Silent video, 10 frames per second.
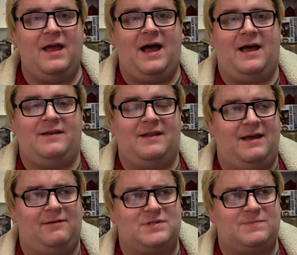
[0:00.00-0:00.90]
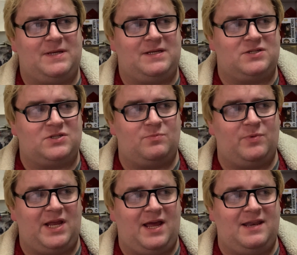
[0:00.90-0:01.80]
And I was speaking to
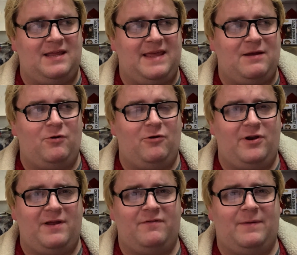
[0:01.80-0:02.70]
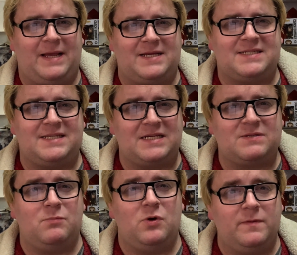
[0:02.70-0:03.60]
somebody, and they were on it for like 6
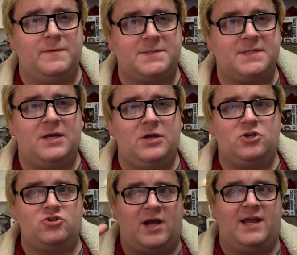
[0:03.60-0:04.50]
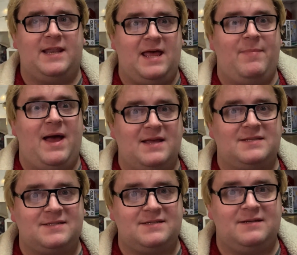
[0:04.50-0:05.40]
months, trying their
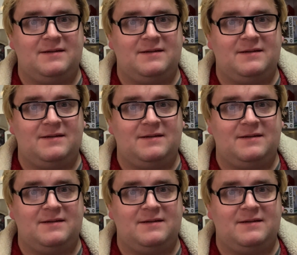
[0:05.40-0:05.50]
best.